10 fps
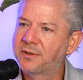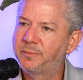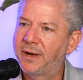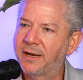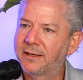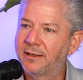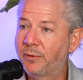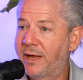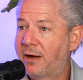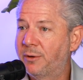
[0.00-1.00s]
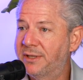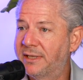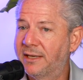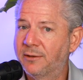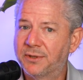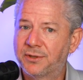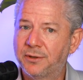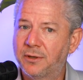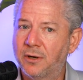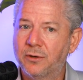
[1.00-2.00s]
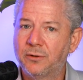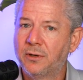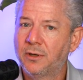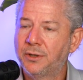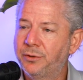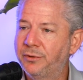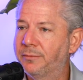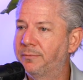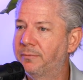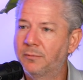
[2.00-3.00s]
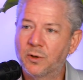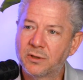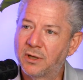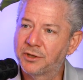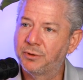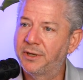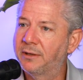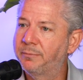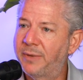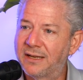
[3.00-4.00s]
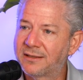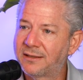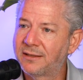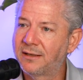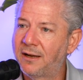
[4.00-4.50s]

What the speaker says: spec, and the way I always did it, was to go do the most luxury, the best.